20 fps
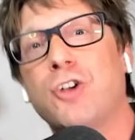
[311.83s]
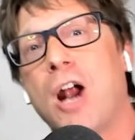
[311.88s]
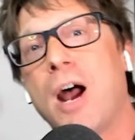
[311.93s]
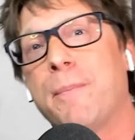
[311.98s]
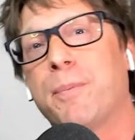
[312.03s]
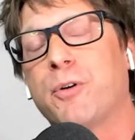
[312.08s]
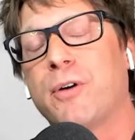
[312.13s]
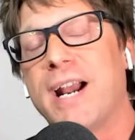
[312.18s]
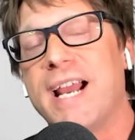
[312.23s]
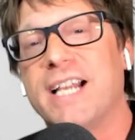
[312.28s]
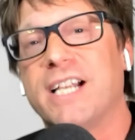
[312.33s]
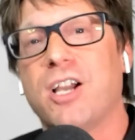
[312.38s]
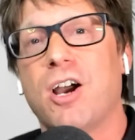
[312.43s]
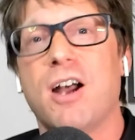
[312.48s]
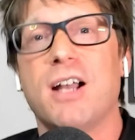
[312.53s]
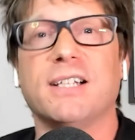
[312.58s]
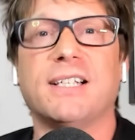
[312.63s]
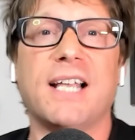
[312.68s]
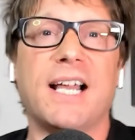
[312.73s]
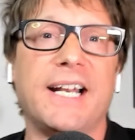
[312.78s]
drop great
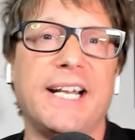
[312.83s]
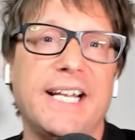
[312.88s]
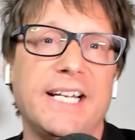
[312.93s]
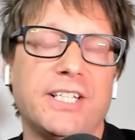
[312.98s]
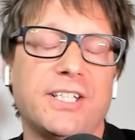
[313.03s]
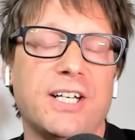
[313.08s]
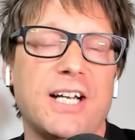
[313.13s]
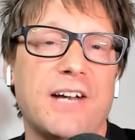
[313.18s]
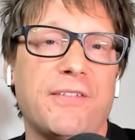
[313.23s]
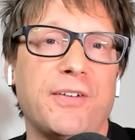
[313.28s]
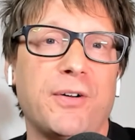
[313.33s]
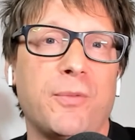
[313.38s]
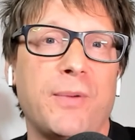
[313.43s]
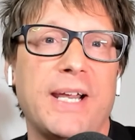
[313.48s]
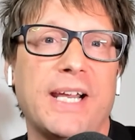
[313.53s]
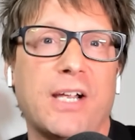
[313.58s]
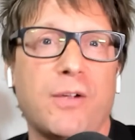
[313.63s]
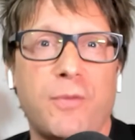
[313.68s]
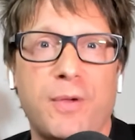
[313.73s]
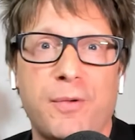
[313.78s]
content each and every
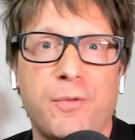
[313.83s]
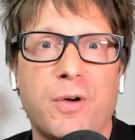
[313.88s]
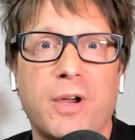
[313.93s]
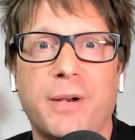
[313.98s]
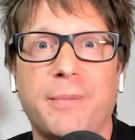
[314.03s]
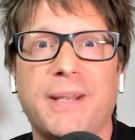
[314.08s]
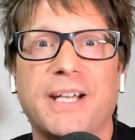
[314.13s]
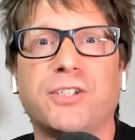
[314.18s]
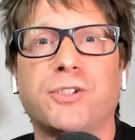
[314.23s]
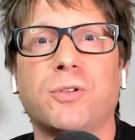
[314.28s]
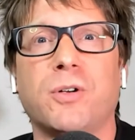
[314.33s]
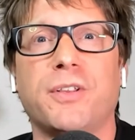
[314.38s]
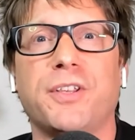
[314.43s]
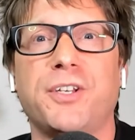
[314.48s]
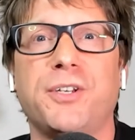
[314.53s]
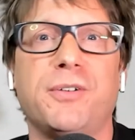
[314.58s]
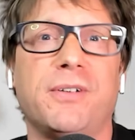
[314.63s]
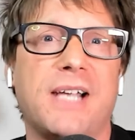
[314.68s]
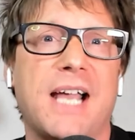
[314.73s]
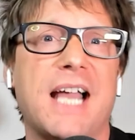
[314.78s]
week, and we want to make sure
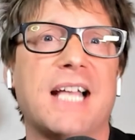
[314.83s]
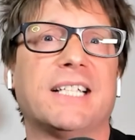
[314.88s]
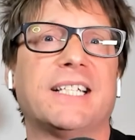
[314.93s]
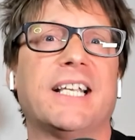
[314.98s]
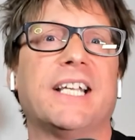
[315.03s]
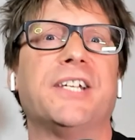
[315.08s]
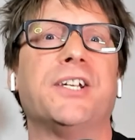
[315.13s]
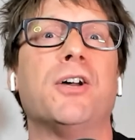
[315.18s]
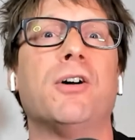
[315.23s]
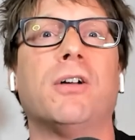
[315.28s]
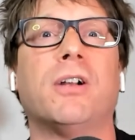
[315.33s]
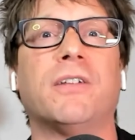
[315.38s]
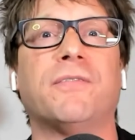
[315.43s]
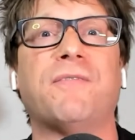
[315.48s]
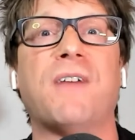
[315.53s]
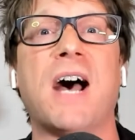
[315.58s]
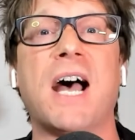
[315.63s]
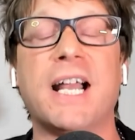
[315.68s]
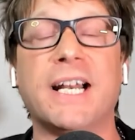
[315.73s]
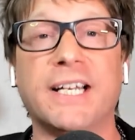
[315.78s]
that you guys get
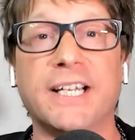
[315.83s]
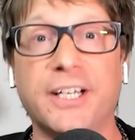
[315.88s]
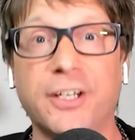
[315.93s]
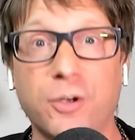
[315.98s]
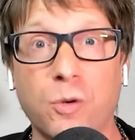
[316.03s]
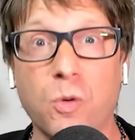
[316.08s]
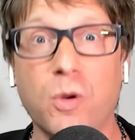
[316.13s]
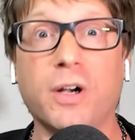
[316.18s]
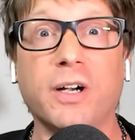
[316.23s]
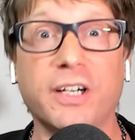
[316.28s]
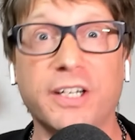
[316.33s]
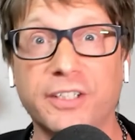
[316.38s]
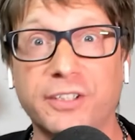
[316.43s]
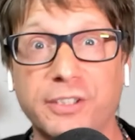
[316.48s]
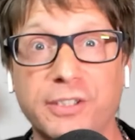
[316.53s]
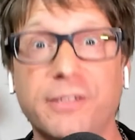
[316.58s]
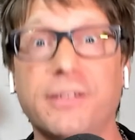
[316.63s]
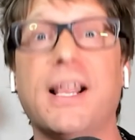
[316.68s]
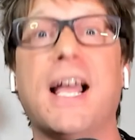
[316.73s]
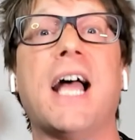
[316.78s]
notified. And in order to
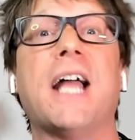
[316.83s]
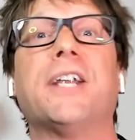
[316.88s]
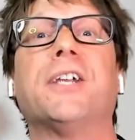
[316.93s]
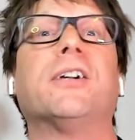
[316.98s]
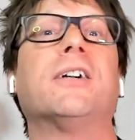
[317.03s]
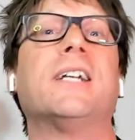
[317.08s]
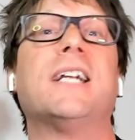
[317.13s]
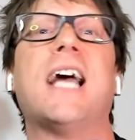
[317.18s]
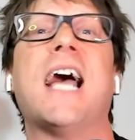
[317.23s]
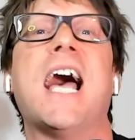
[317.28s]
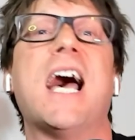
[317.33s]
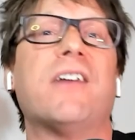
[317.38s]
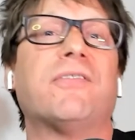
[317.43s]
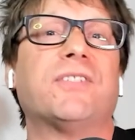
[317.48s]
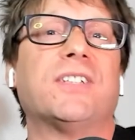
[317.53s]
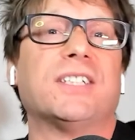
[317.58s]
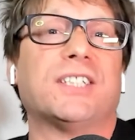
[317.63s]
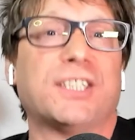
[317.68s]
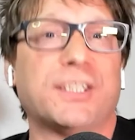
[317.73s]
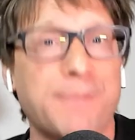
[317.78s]
do that, you're going to
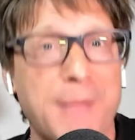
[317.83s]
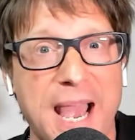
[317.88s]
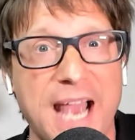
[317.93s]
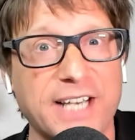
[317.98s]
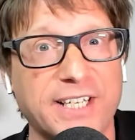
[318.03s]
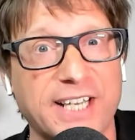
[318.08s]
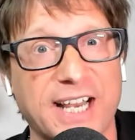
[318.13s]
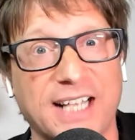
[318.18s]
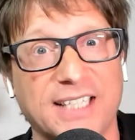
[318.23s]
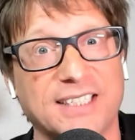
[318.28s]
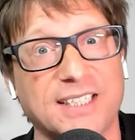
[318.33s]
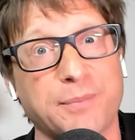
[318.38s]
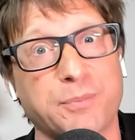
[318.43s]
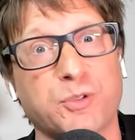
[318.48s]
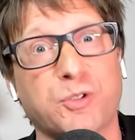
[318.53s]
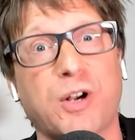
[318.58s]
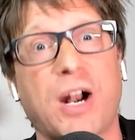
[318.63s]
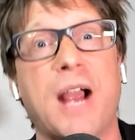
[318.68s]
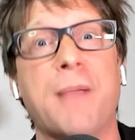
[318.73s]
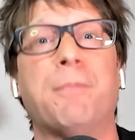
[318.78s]
have to smash that
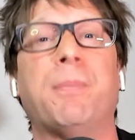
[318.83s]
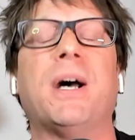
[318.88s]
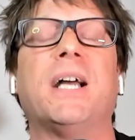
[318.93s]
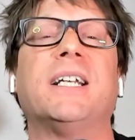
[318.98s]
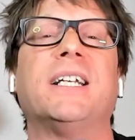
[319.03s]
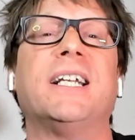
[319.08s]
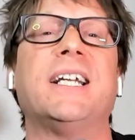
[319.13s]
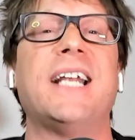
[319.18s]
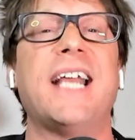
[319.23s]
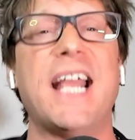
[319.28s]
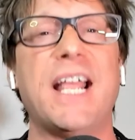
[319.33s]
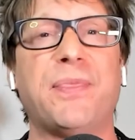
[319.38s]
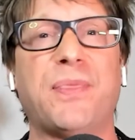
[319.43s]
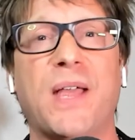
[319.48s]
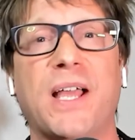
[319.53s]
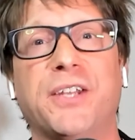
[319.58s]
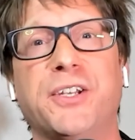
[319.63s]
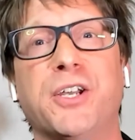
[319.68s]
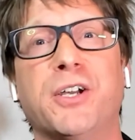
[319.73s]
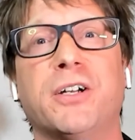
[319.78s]
subscribe button and
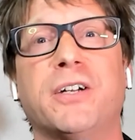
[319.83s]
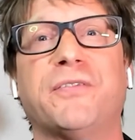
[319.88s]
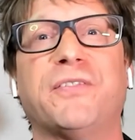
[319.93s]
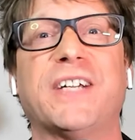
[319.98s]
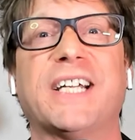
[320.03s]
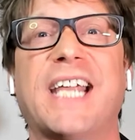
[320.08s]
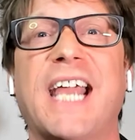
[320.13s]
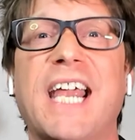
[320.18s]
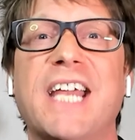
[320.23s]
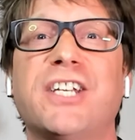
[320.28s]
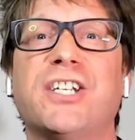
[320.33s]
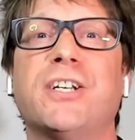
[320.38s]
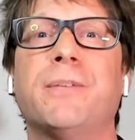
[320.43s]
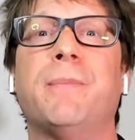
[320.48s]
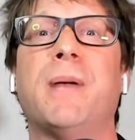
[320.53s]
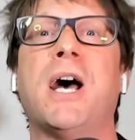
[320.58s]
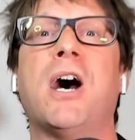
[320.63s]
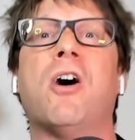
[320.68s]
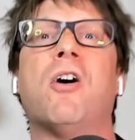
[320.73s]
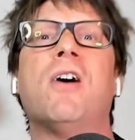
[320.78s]
hit that
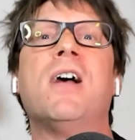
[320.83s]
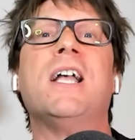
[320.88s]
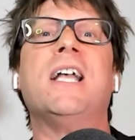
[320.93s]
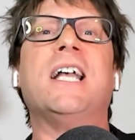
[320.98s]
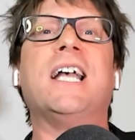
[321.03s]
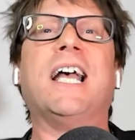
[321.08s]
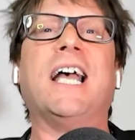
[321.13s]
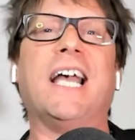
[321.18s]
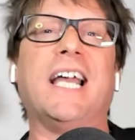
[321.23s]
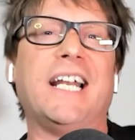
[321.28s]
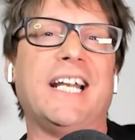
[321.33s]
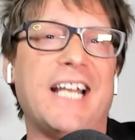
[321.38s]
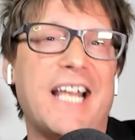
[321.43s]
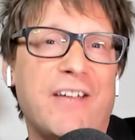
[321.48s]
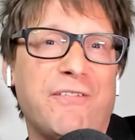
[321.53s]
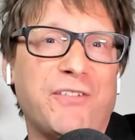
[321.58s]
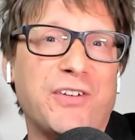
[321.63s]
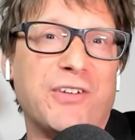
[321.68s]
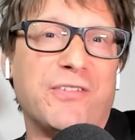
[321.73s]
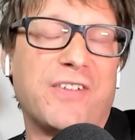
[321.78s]
notification bell. And
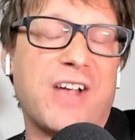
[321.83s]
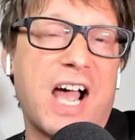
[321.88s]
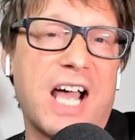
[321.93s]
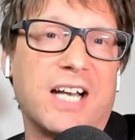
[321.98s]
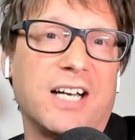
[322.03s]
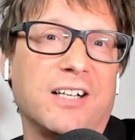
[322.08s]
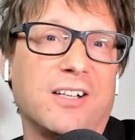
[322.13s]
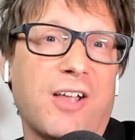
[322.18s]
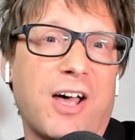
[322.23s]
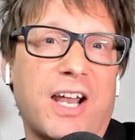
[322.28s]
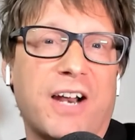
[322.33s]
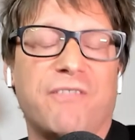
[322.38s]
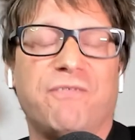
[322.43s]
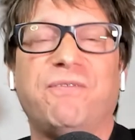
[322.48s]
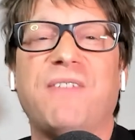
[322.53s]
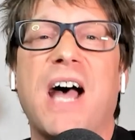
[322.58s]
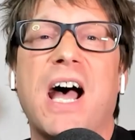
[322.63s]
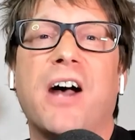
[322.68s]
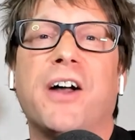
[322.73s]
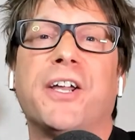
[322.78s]
if you've gotten a lot
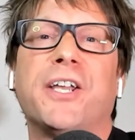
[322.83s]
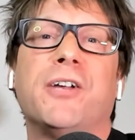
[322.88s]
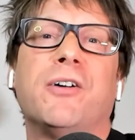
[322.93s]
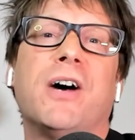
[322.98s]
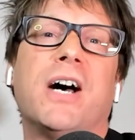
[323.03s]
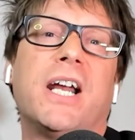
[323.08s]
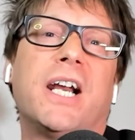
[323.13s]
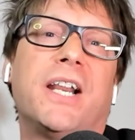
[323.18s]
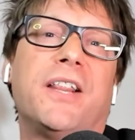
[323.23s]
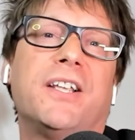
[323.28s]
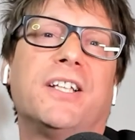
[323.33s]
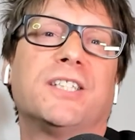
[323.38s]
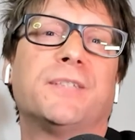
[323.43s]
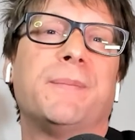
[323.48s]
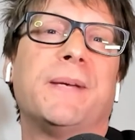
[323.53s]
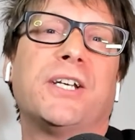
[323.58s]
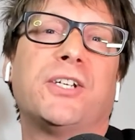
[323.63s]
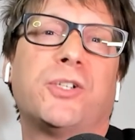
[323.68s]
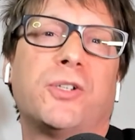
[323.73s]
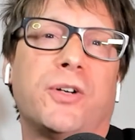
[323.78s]
of value out of
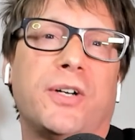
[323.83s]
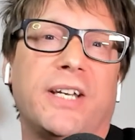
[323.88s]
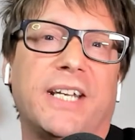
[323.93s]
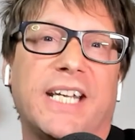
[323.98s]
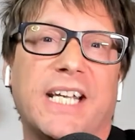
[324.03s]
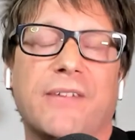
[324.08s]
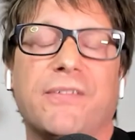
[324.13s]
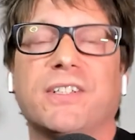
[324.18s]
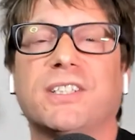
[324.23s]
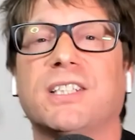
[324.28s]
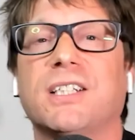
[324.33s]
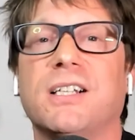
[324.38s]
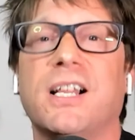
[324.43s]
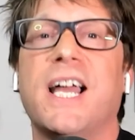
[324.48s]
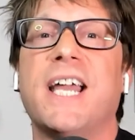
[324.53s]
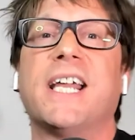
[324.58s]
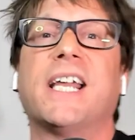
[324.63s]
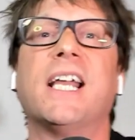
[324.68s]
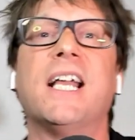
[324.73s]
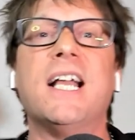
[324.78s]
this, make sure you give us a
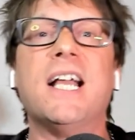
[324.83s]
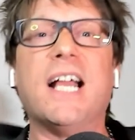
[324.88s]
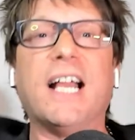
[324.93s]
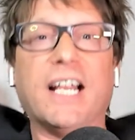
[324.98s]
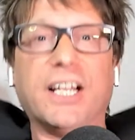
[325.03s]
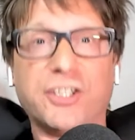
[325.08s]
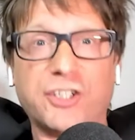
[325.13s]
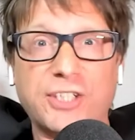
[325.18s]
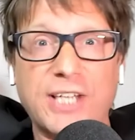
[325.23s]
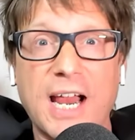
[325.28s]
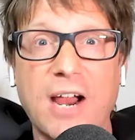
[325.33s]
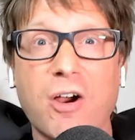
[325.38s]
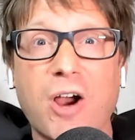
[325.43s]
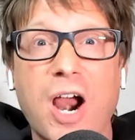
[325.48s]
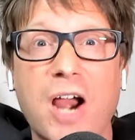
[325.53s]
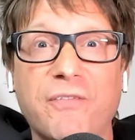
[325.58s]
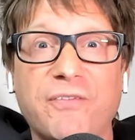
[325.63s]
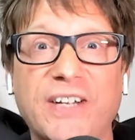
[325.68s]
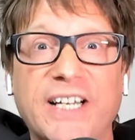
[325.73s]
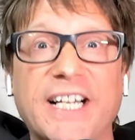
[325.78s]
like and share
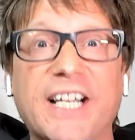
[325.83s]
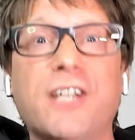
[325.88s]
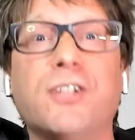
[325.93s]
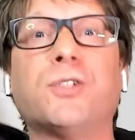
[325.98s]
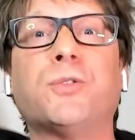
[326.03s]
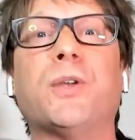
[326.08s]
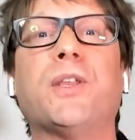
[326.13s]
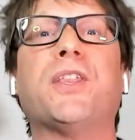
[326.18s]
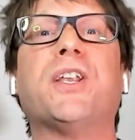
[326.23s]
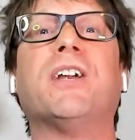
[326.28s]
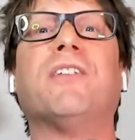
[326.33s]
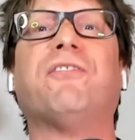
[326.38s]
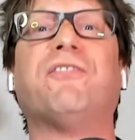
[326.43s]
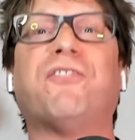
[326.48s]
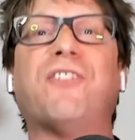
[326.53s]
our videos with your